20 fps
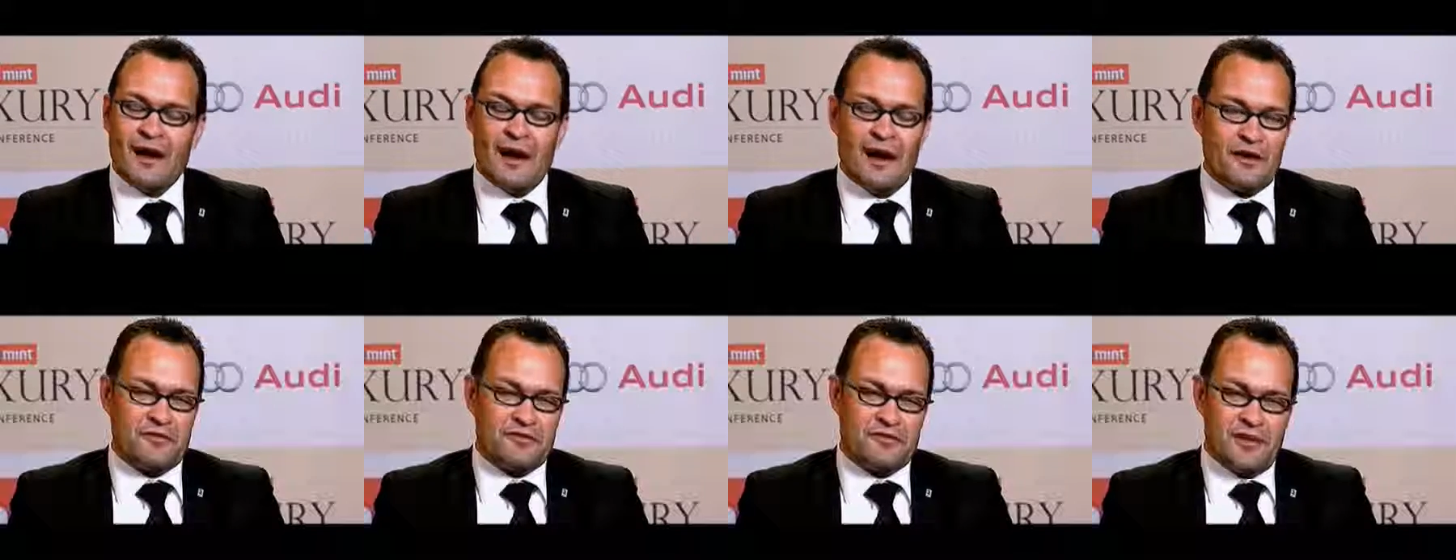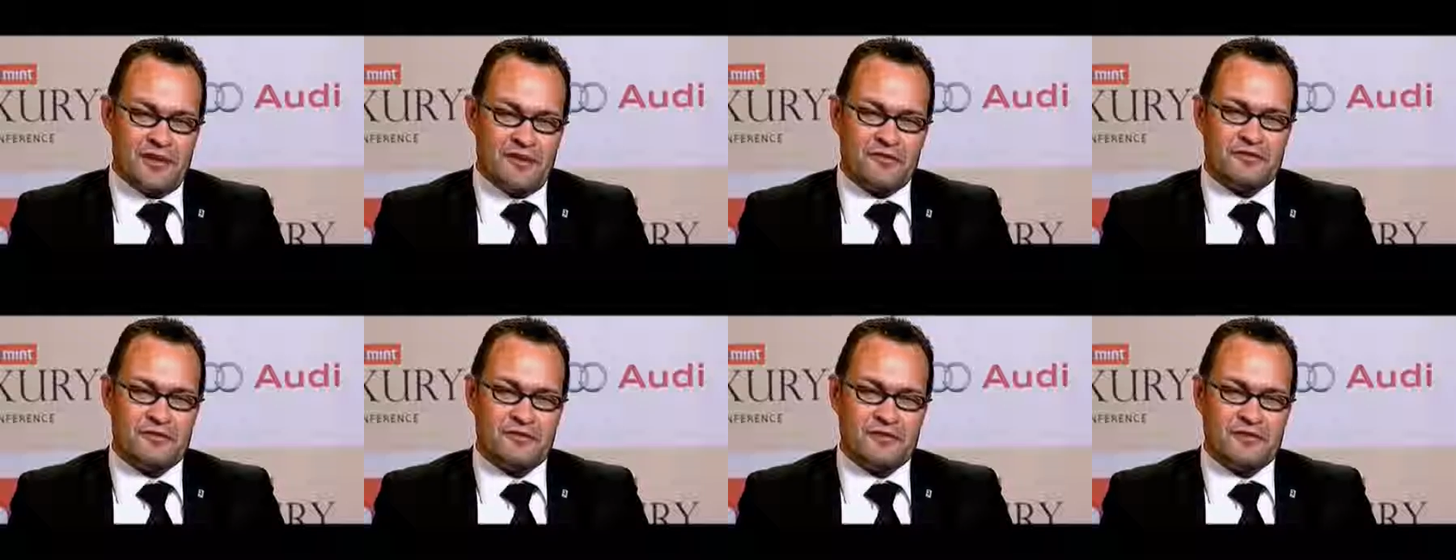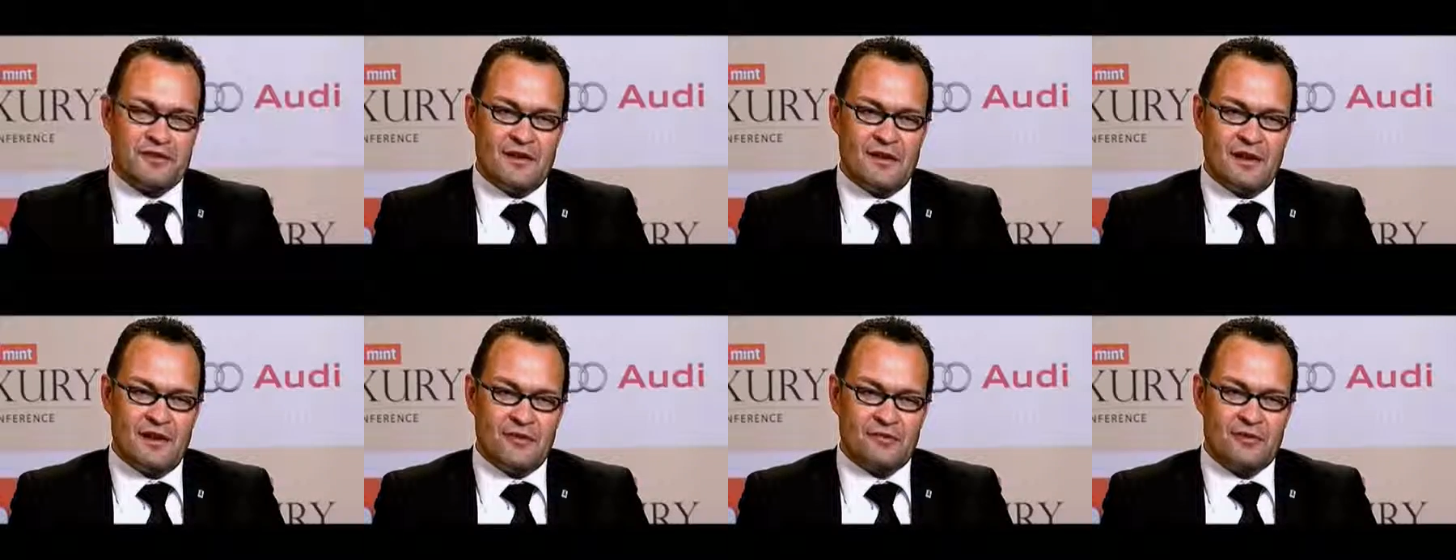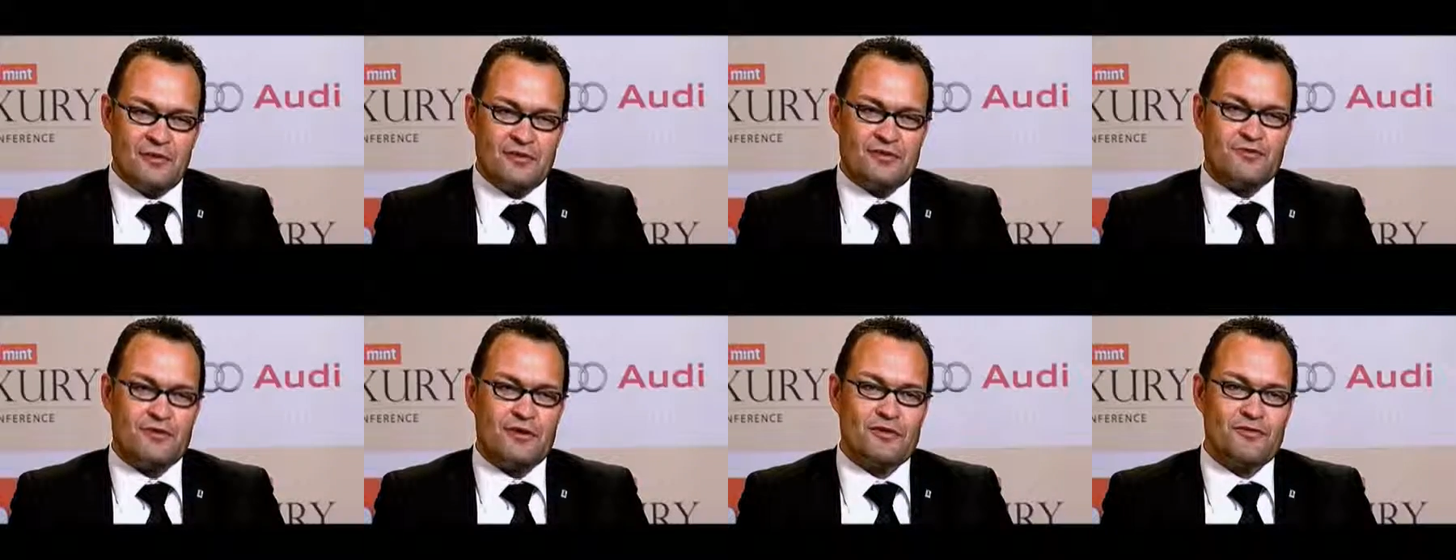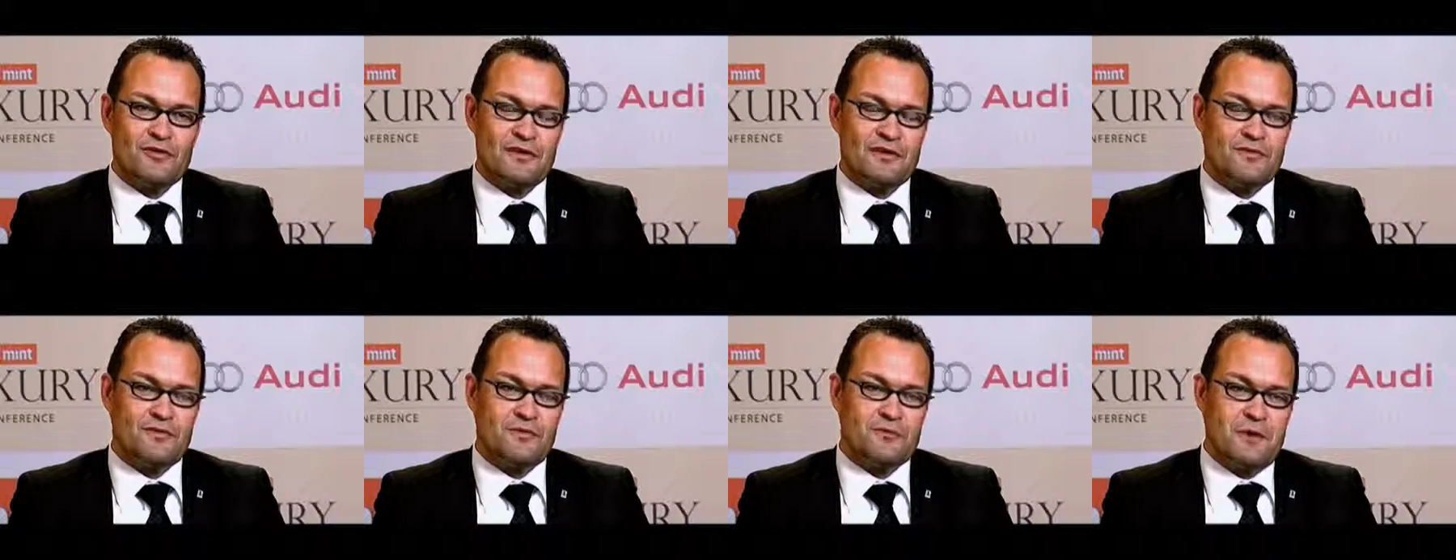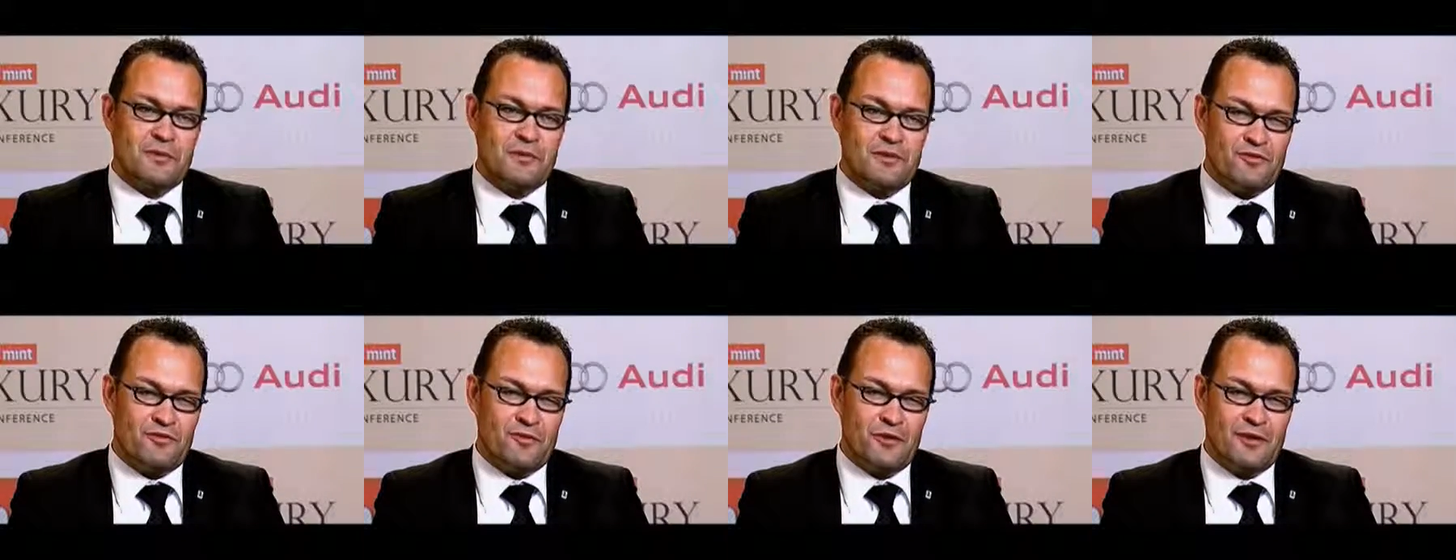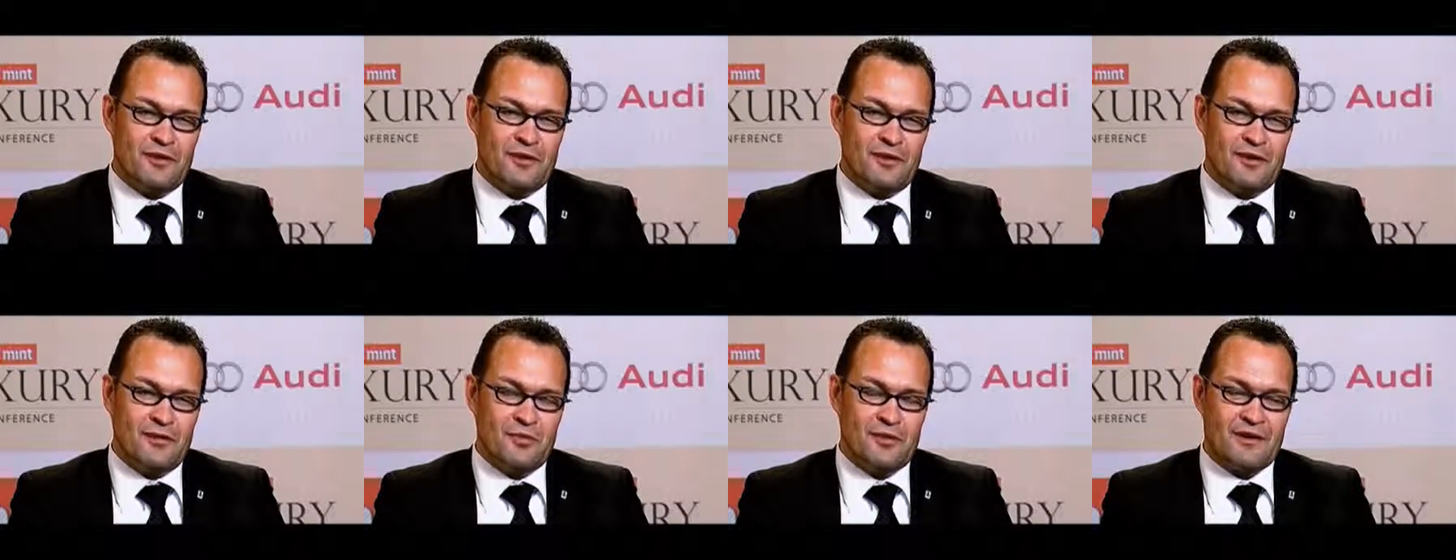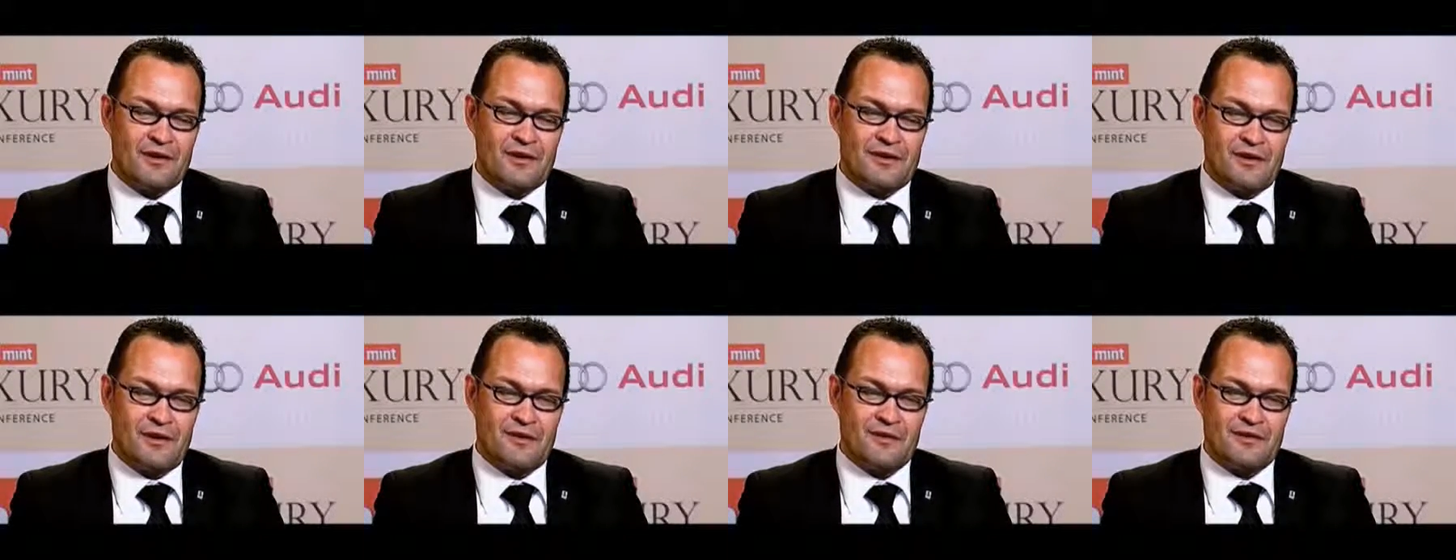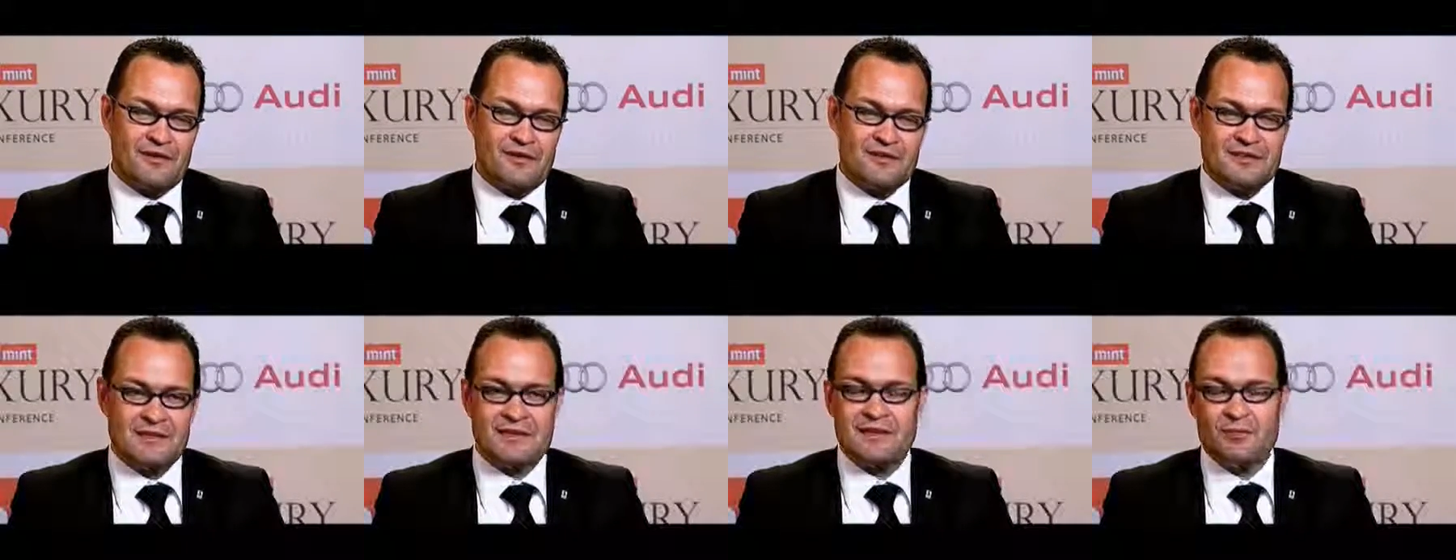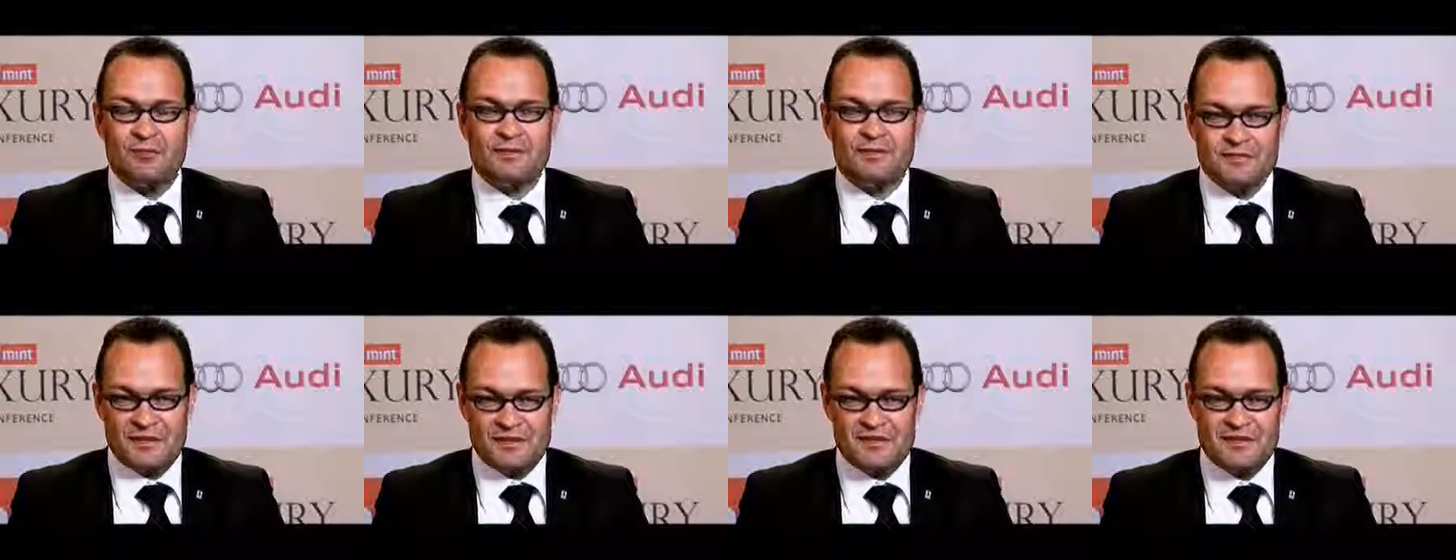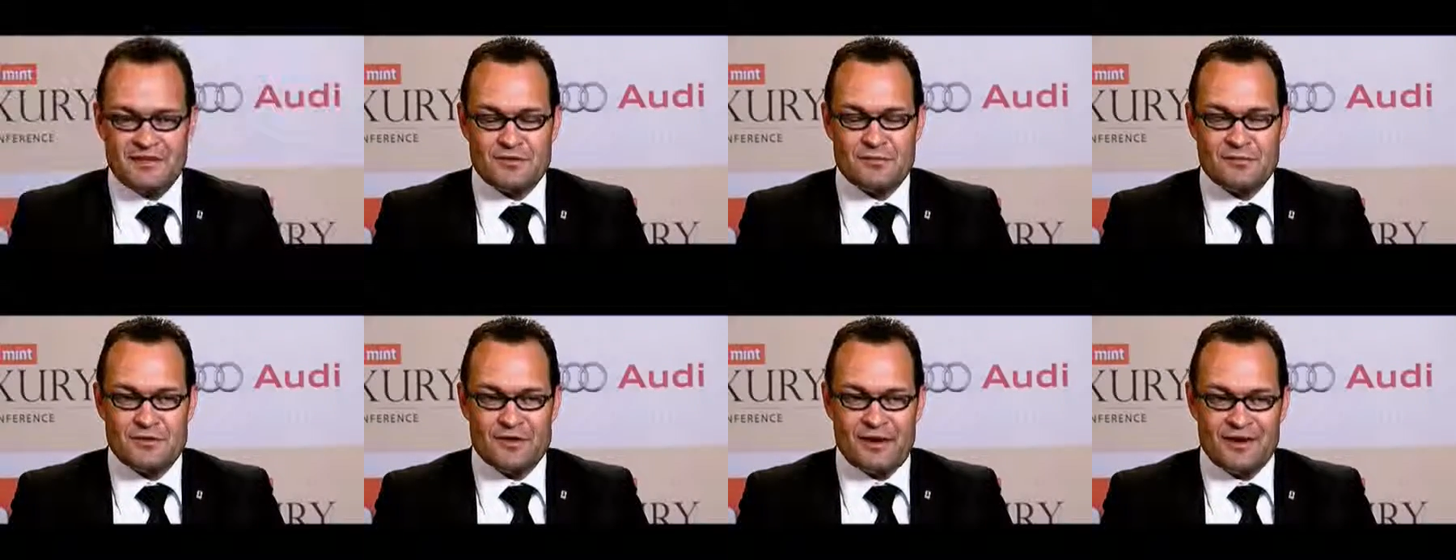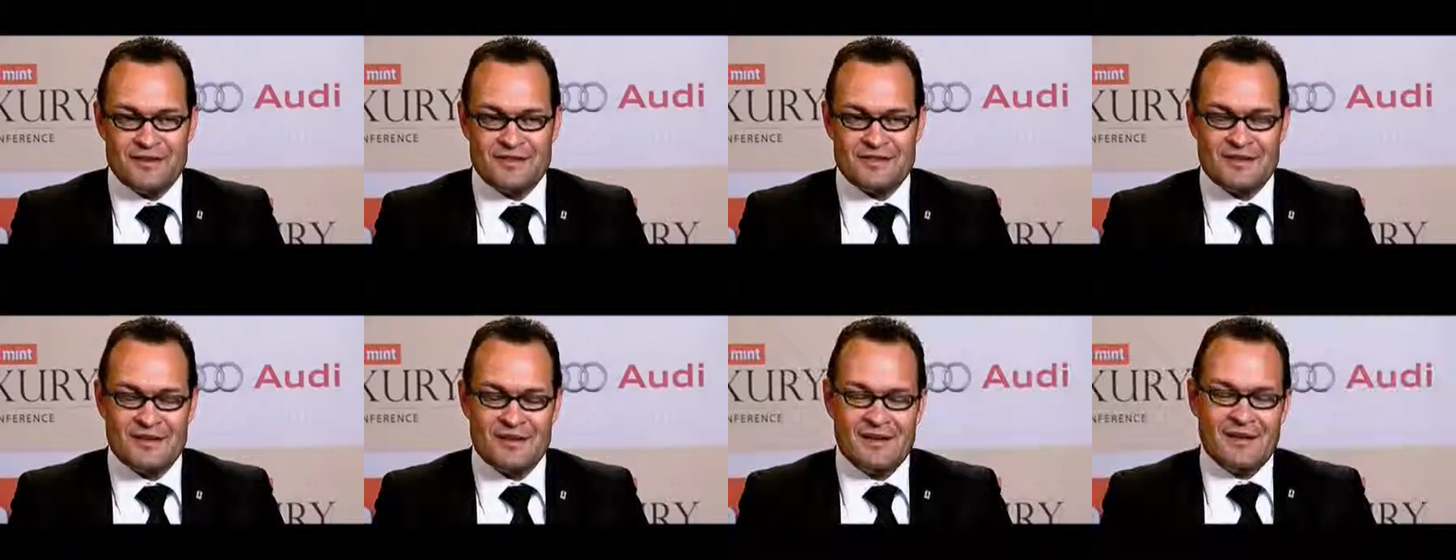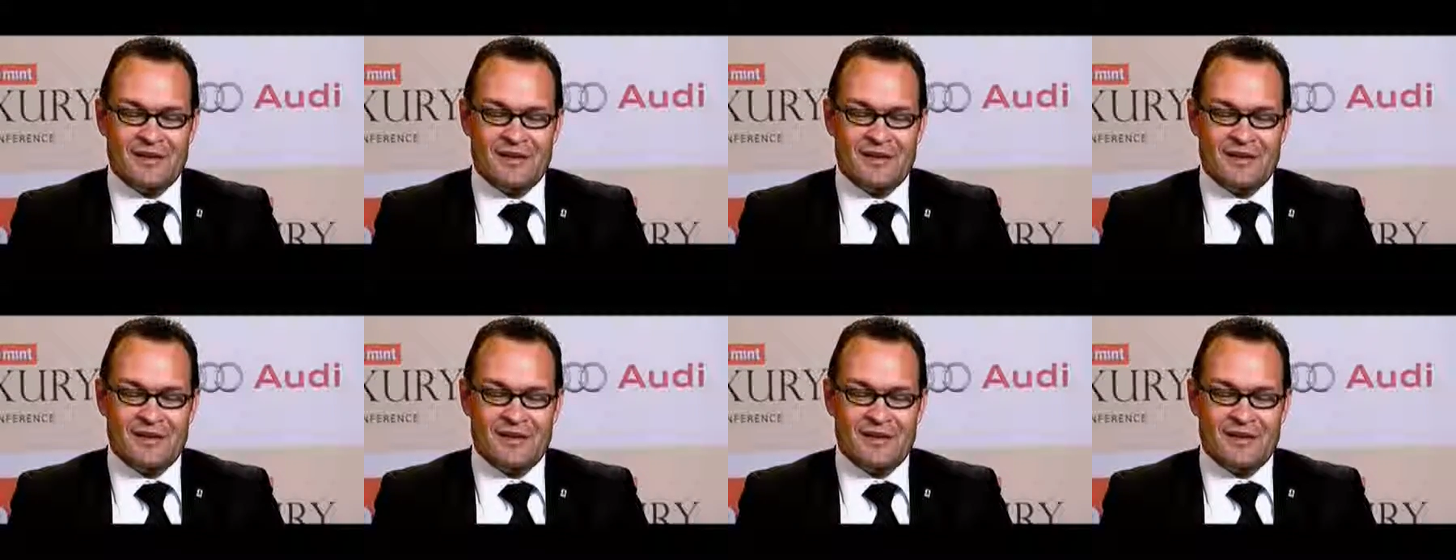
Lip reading: after have not driven it maybe for a year, 1.5 years, and I was very surprised.